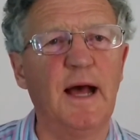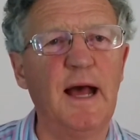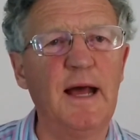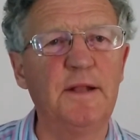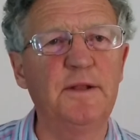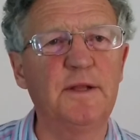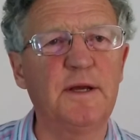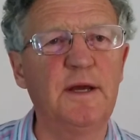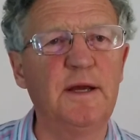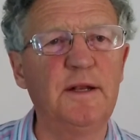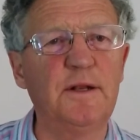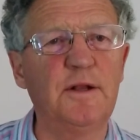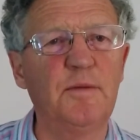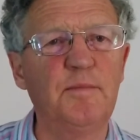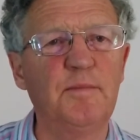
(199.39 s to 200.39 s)
and the
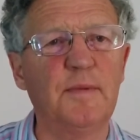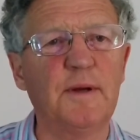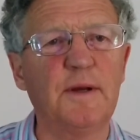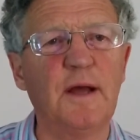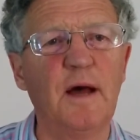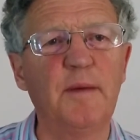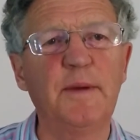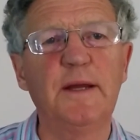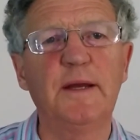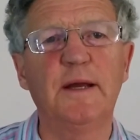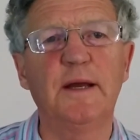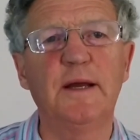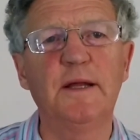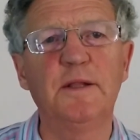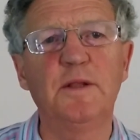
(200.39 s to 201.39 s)
kingdom
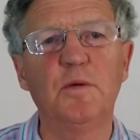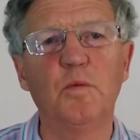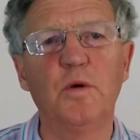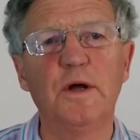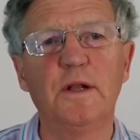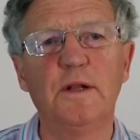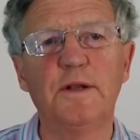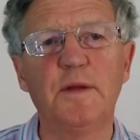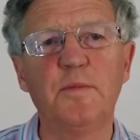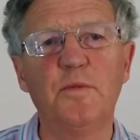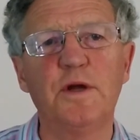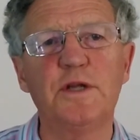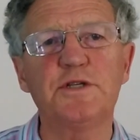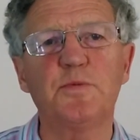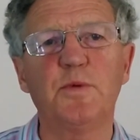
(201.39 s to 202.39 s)
coming in the world in
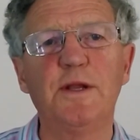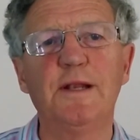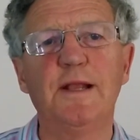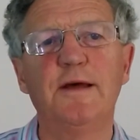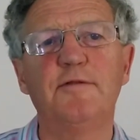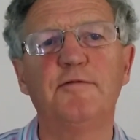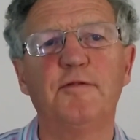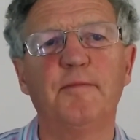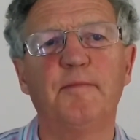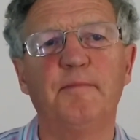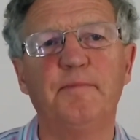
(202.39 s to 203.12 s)
which we live.